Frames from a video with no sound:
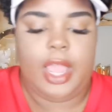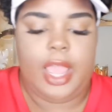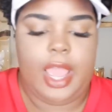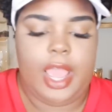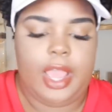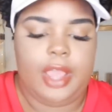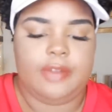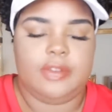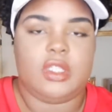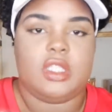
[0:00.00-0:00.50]
I
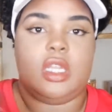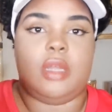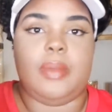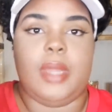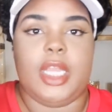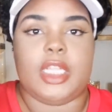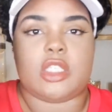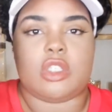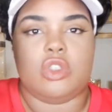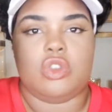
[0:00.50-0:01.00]
have some
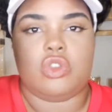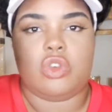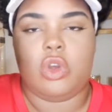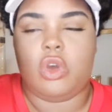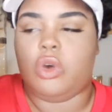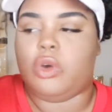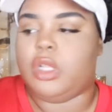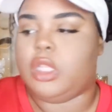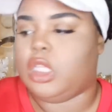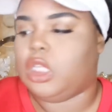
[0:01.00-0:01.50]
edge
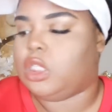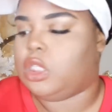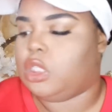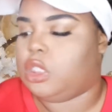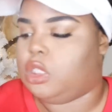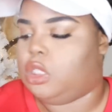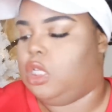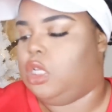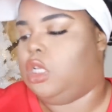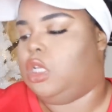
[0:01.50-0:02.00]
control, and this
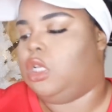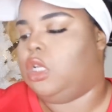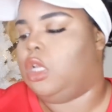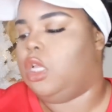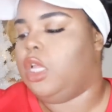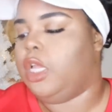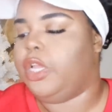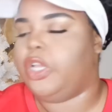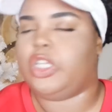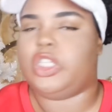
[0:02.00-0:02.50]
is the
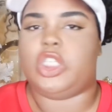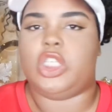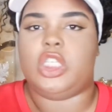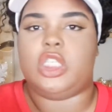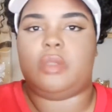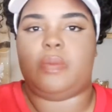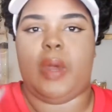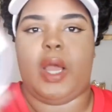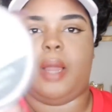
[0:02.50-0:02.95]
She Is